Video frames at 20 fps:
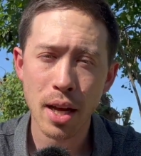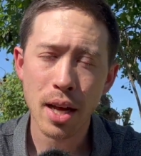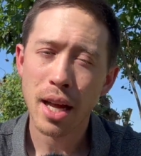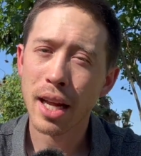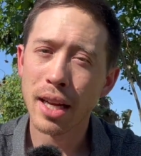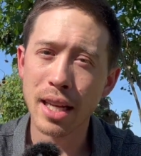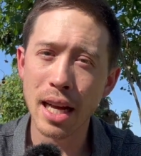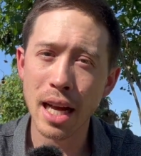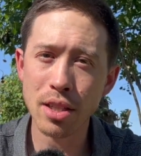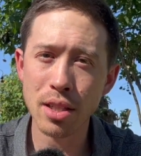
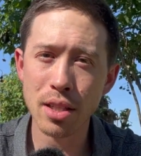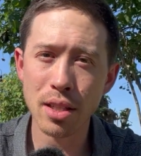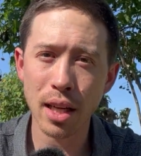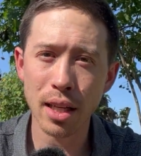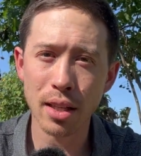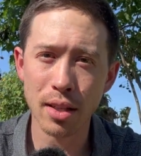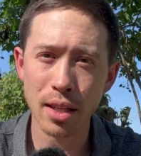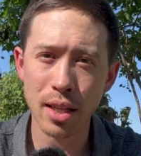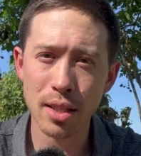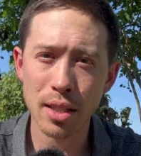In cases
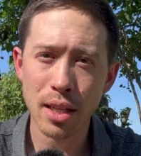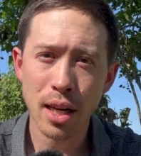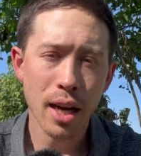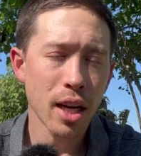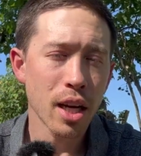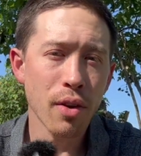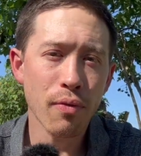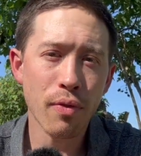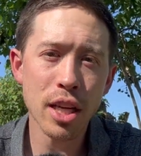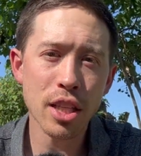like this, an
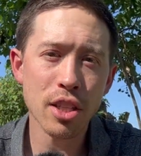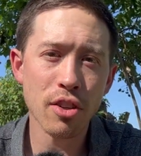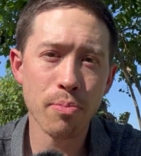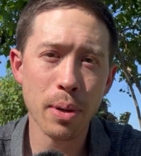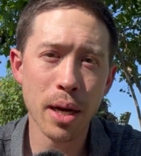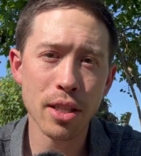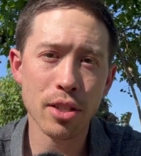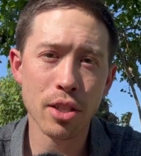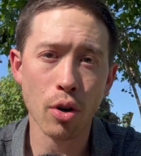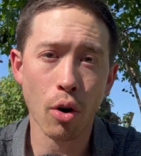invasive
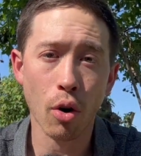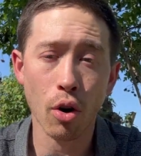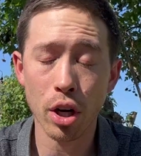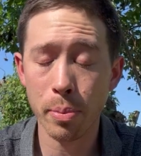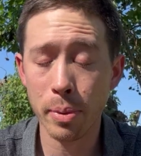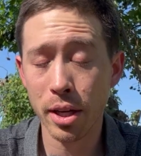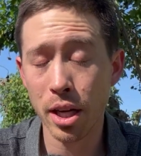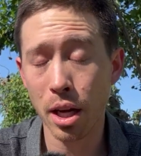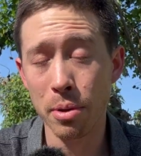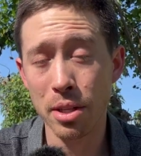pest has already
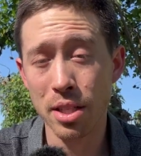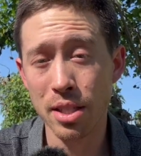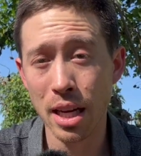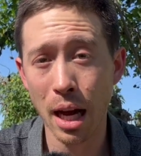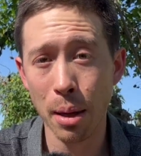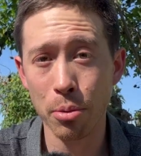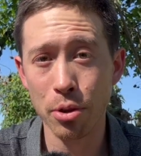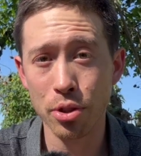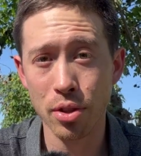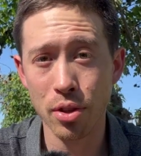become
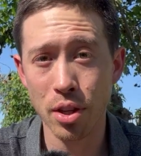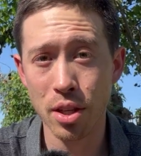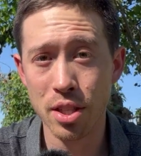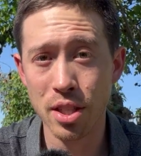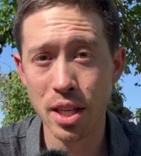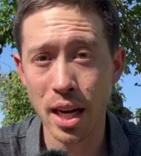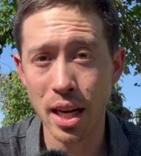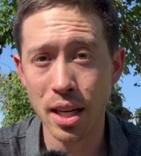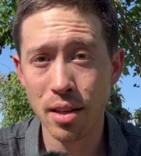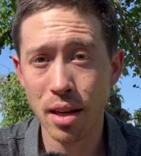established in the
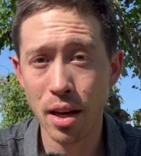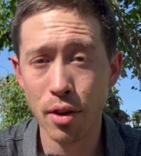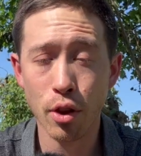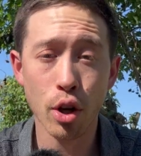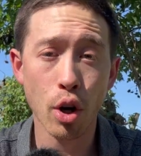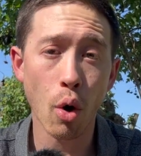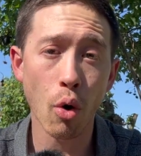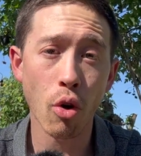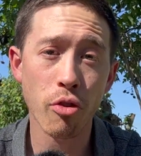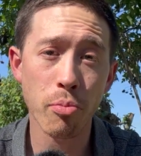state, and the
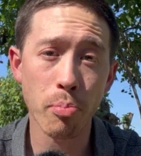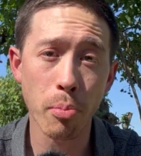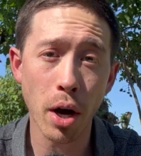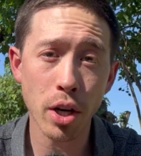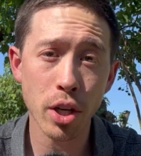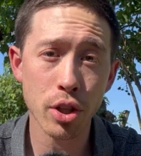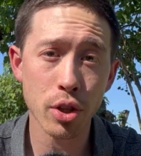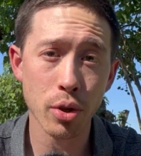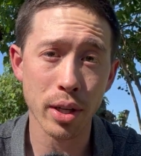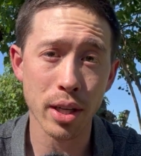goal of
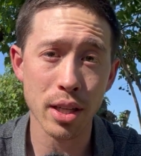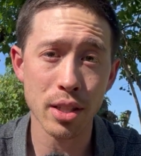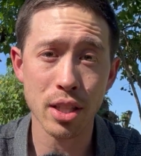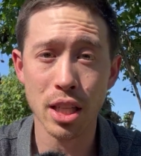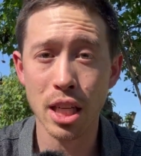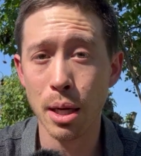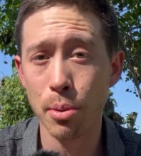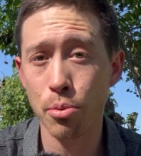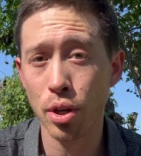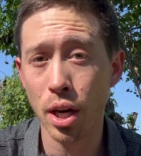monitoring is to
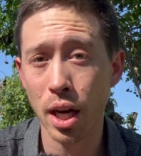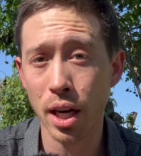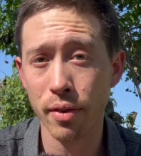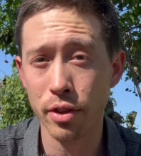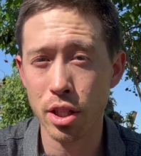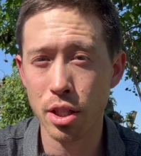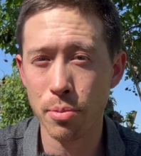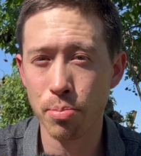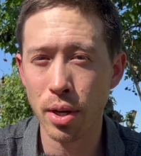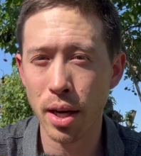keep track of
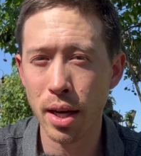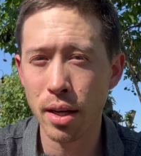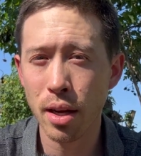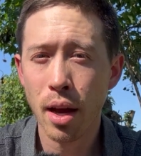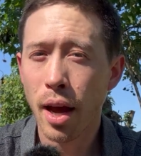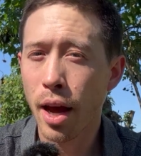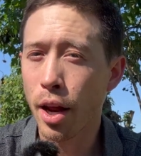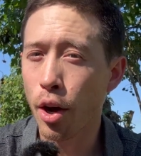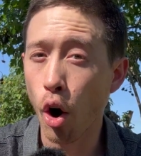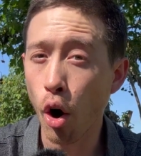its spread
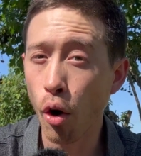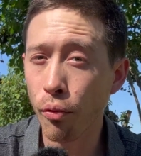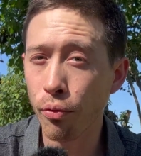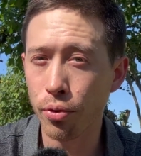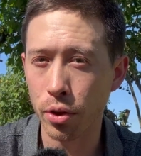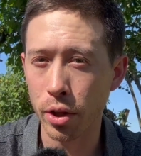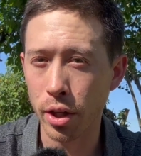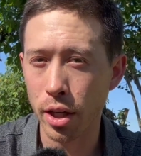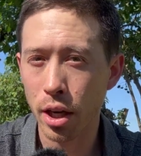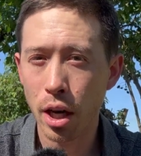and
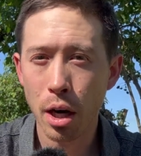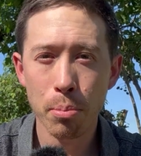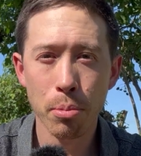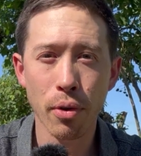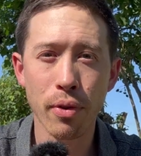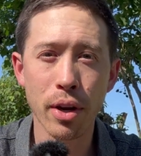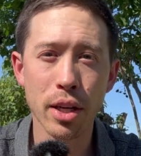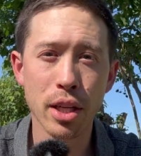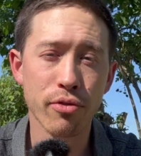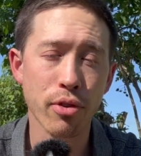hopefully
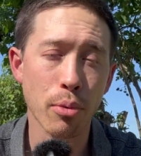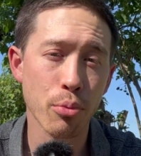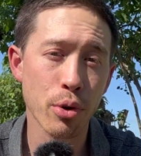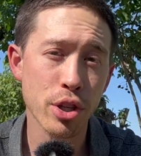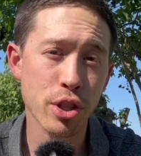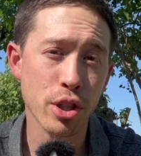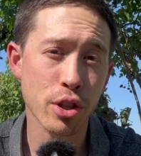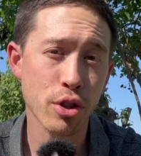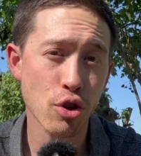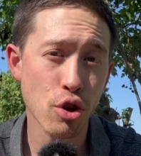prevent it from
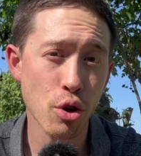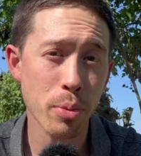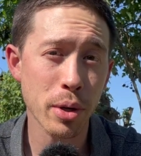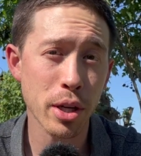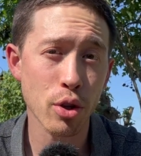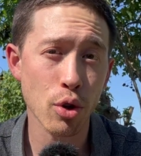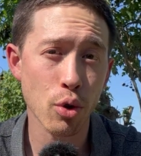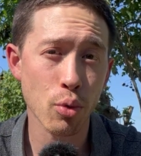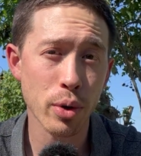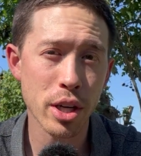reaching too many
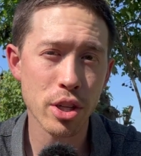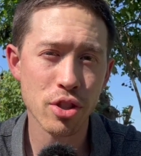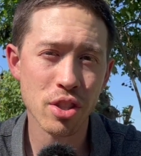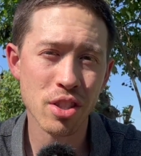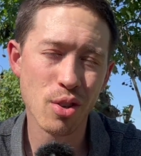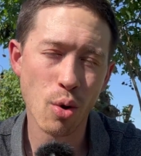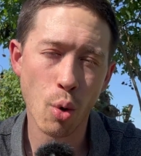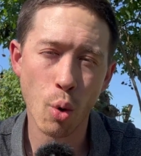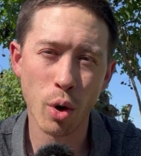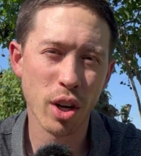new regions
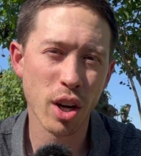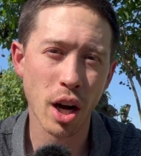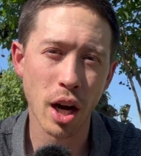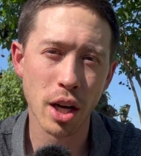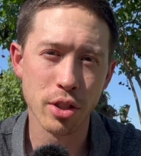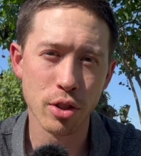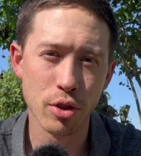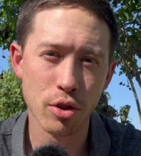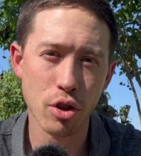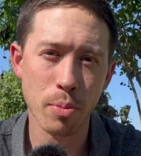or
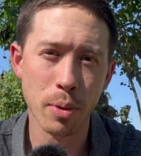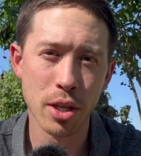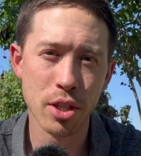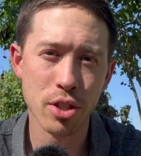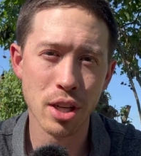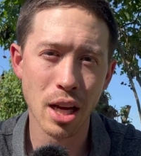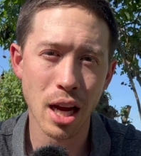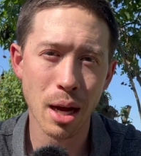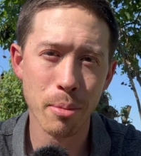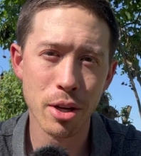causing too much
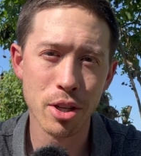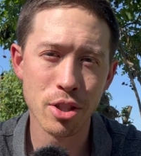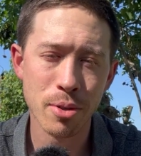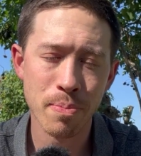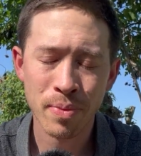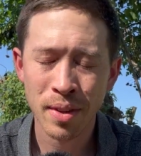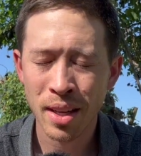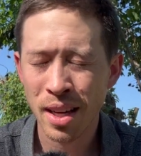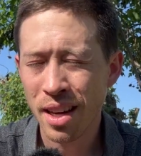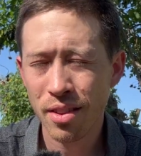damage.
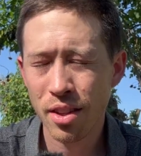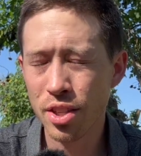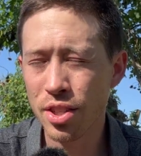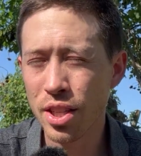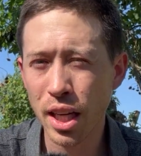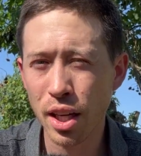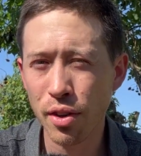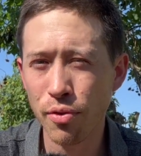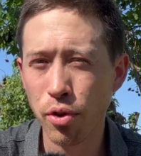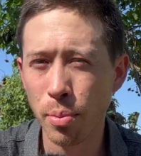The
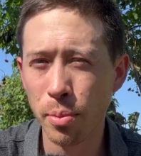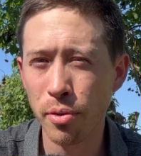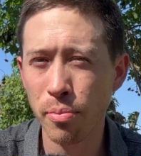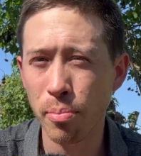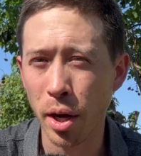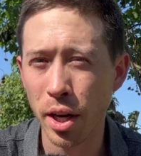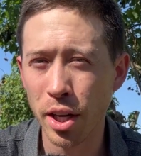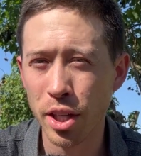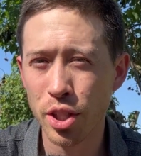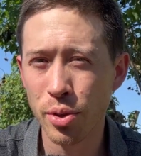second form of
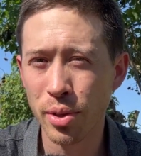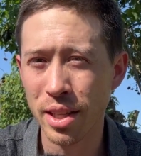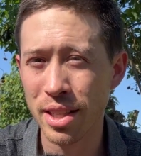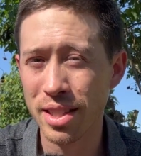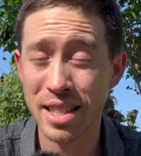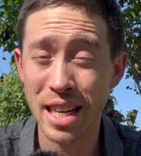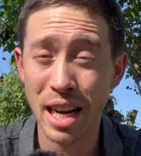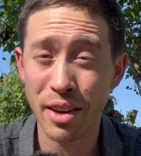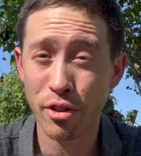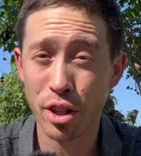monitoring is
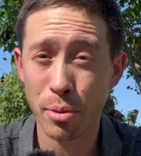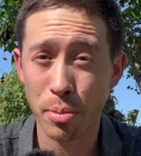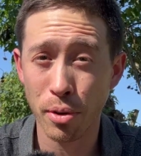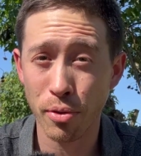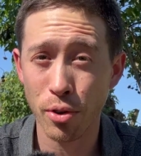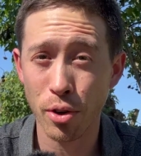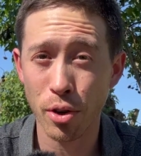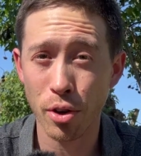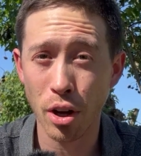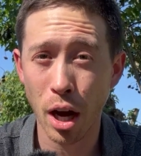never the
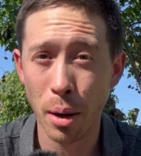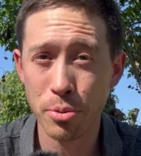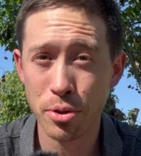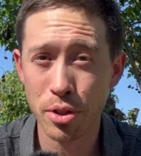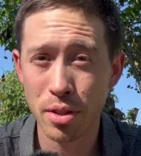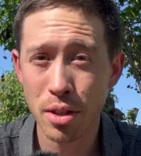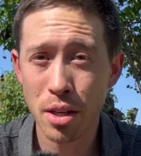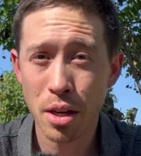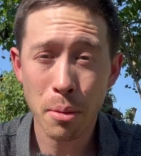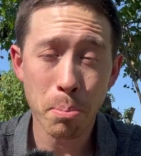preferred
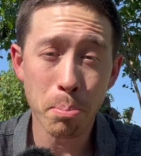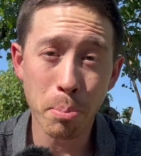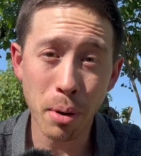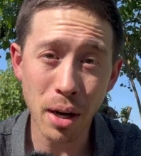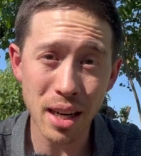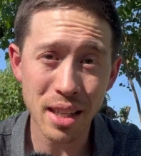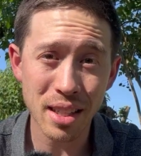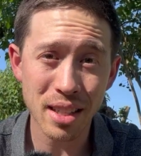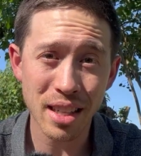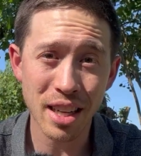option,
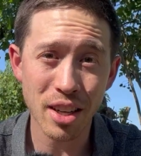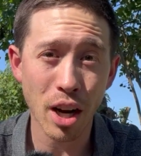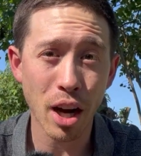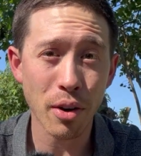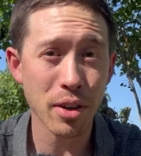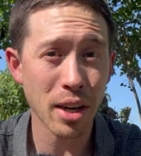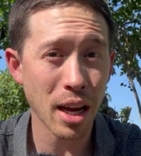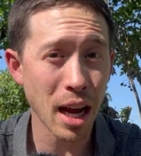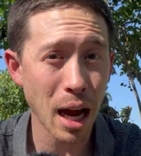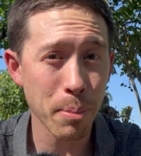but it
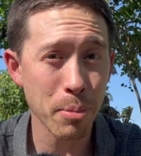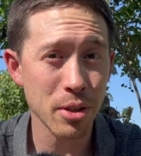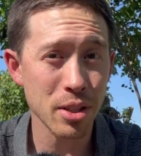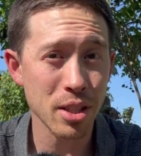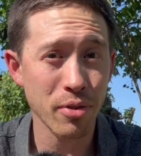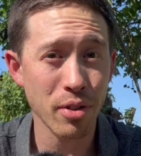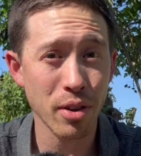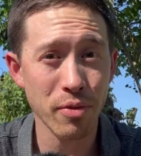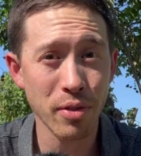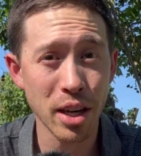often happens
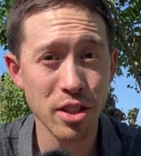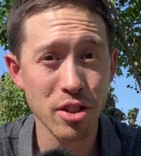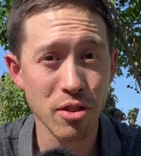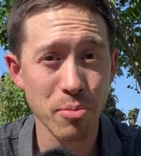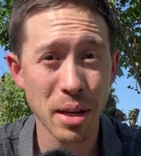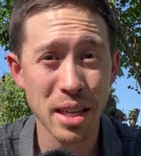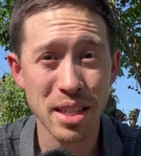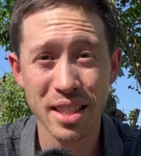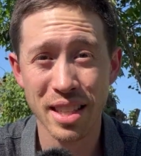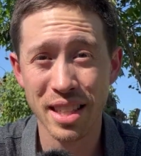if invasive
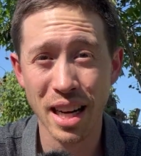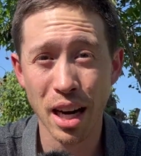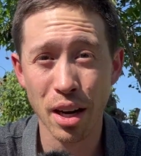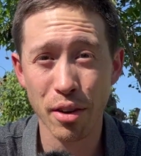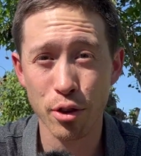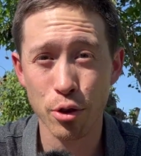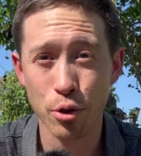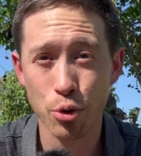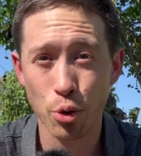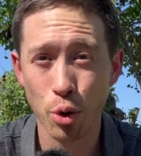pests get out of
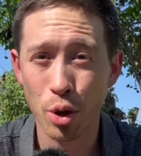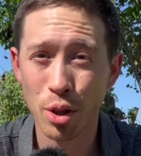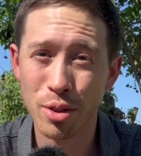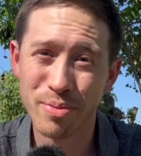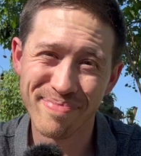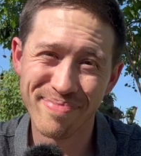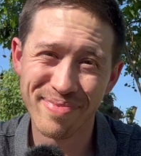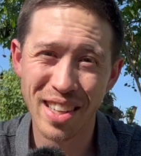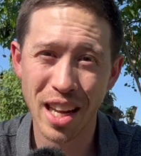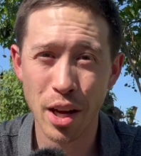control
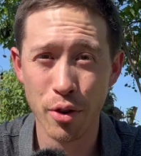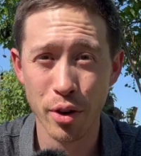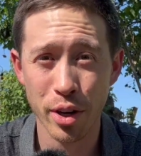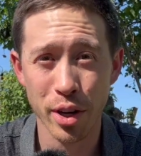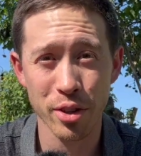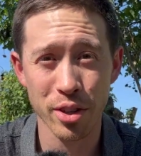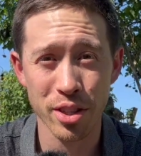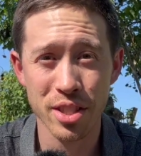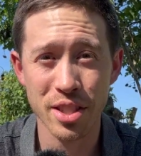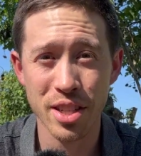and are here
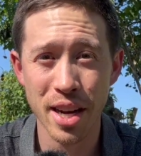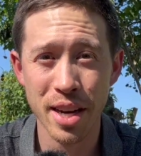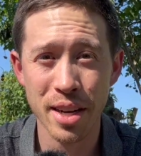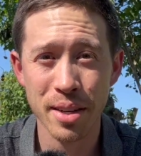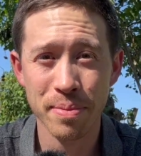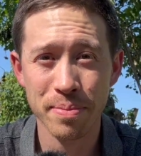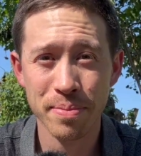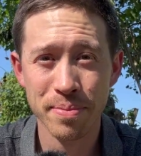to stay.